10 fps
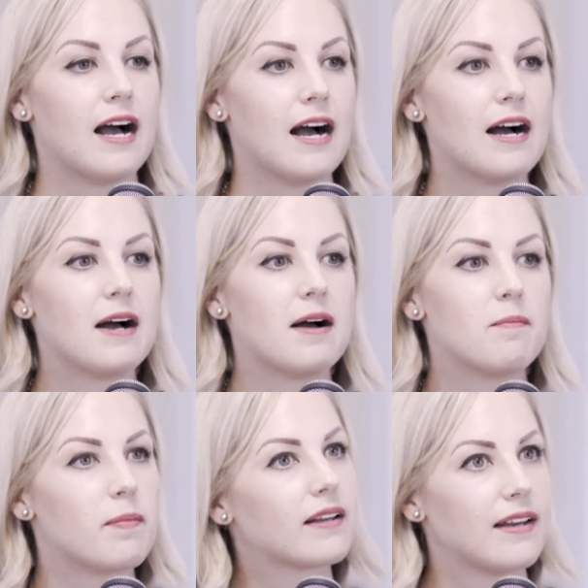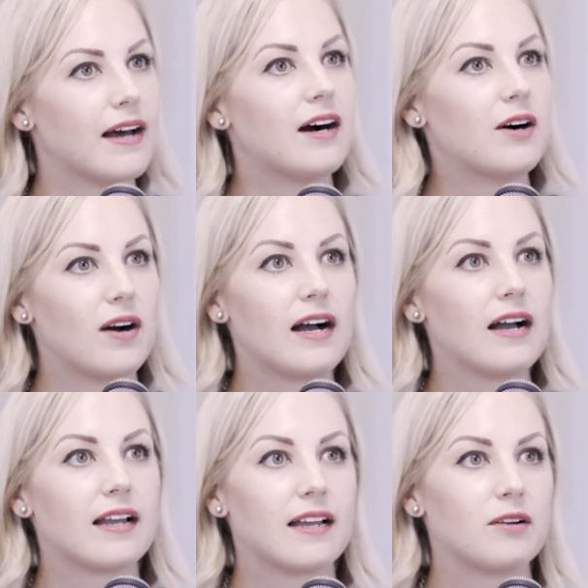but now
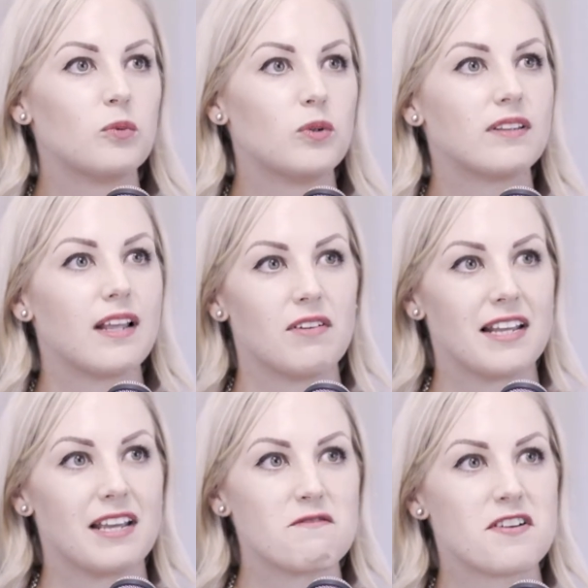I will never leave.